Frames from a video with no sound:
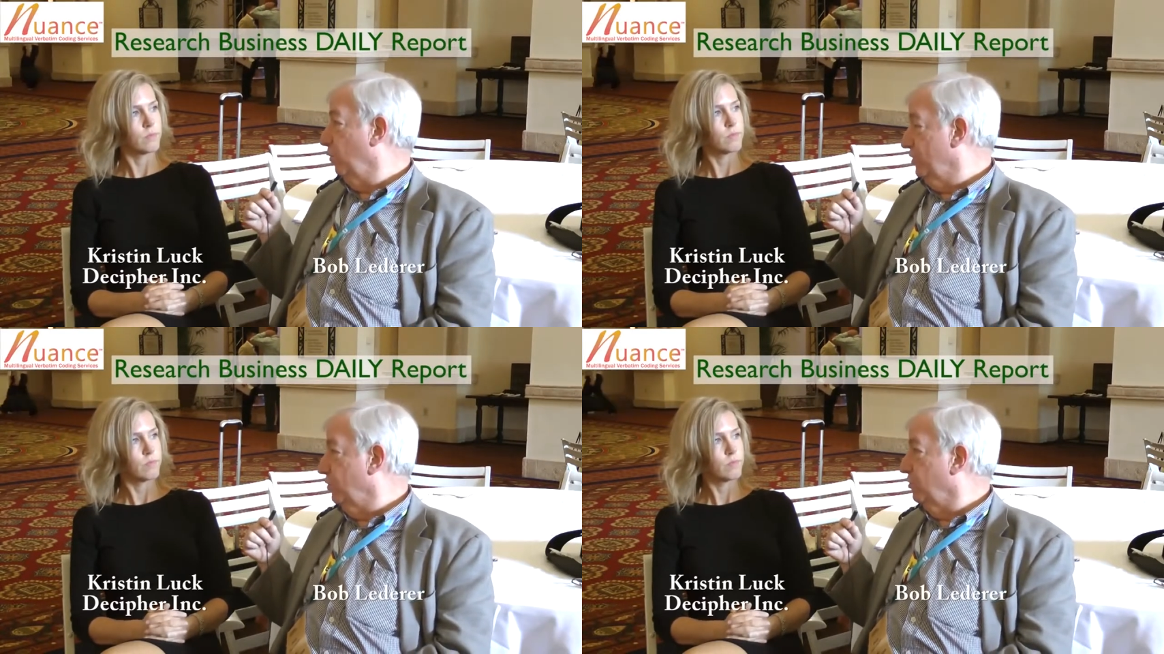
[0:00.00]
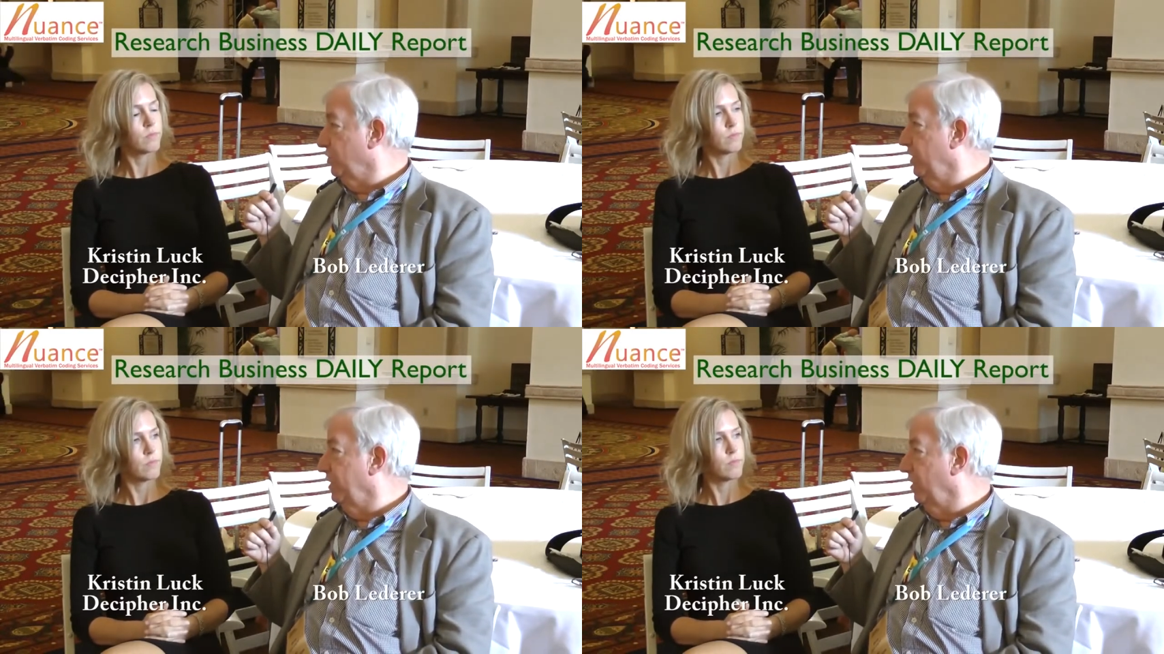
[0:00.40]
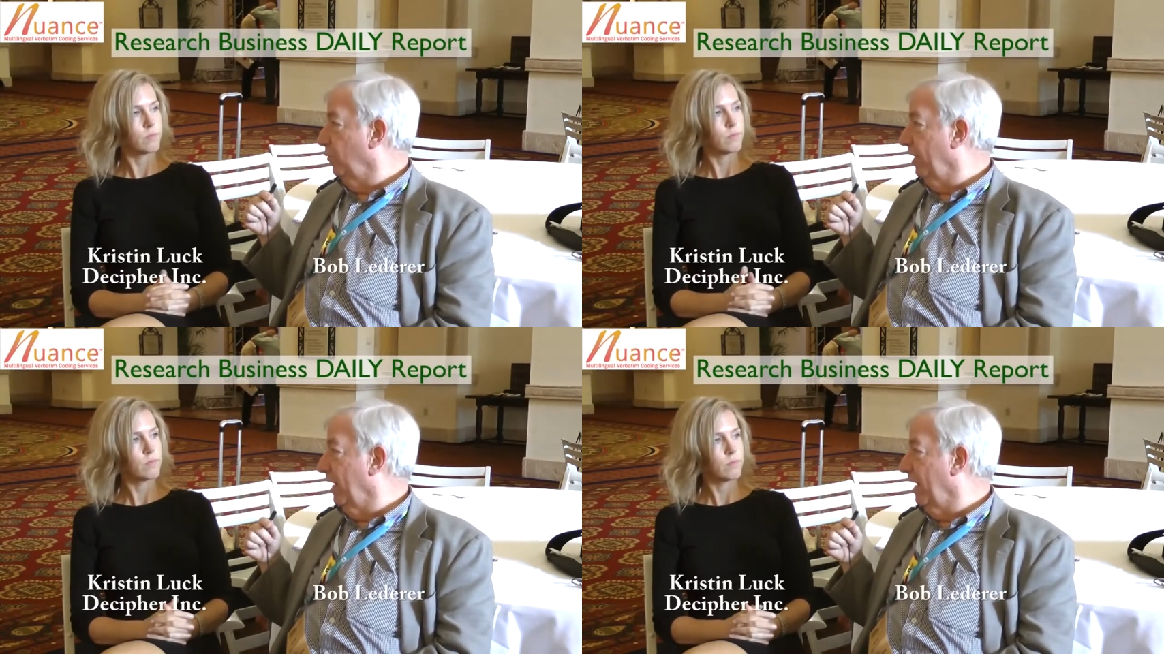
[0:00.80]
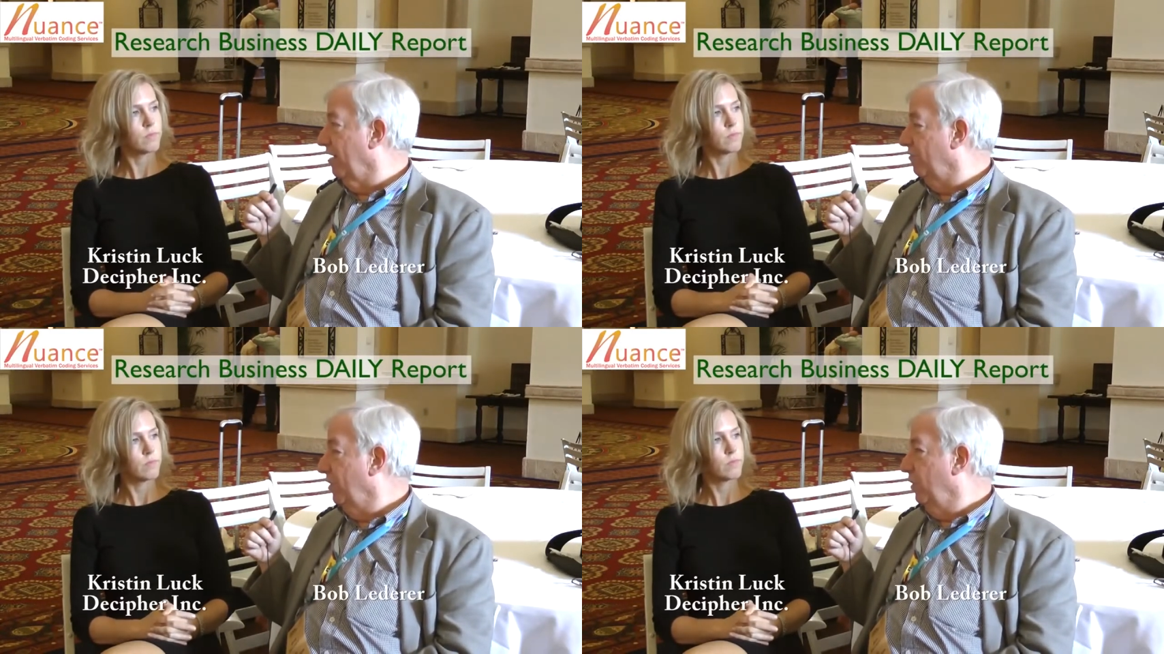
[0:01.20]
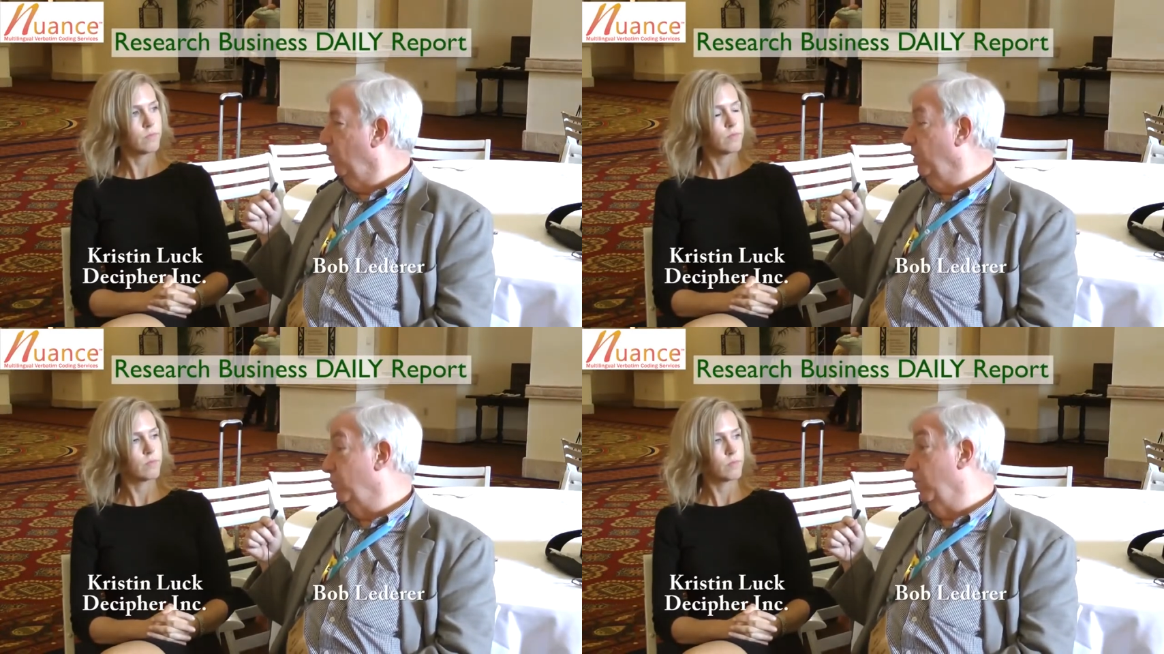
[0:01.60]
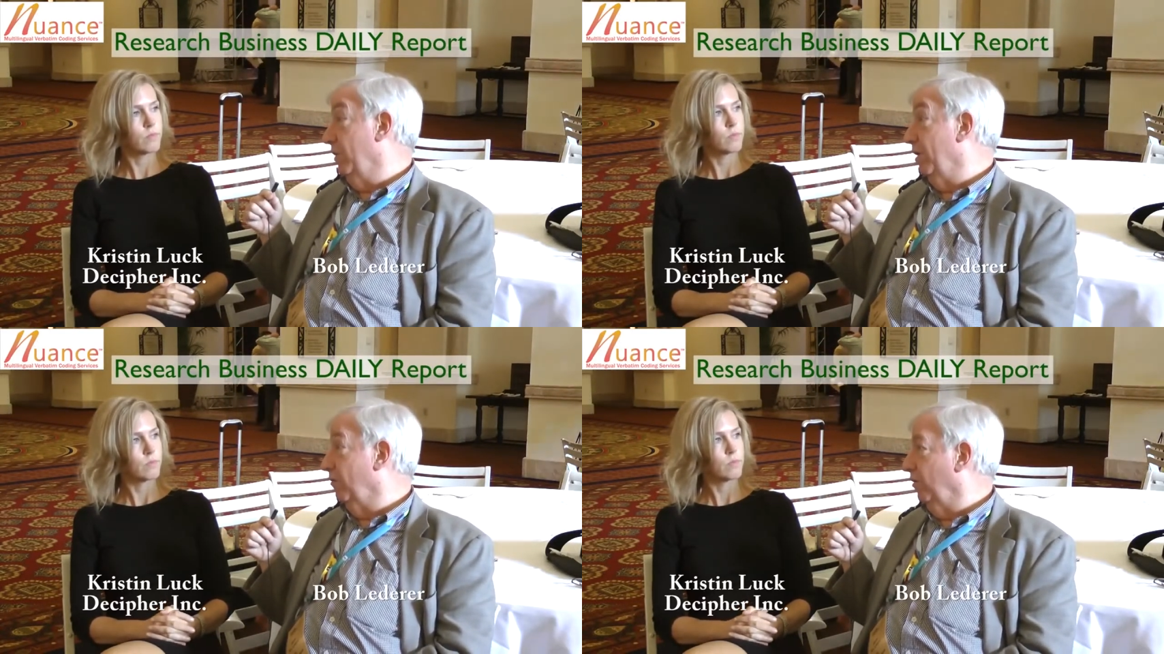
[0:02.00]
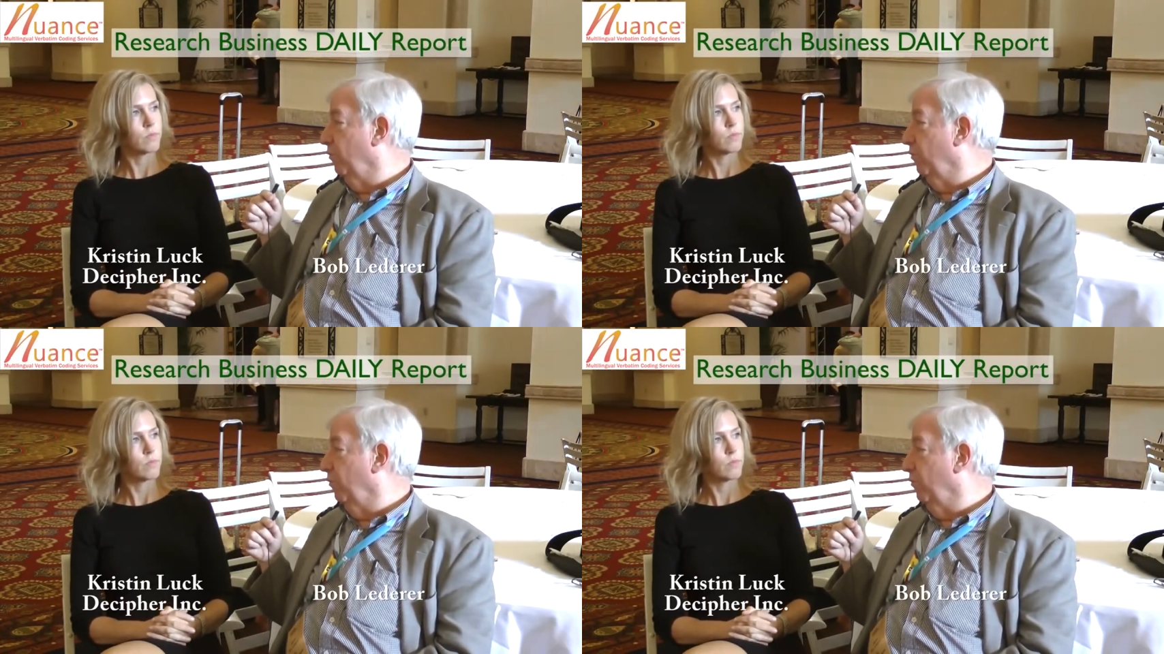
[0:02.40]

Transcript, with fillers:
Speaker 1: research need that we have, which ordinarily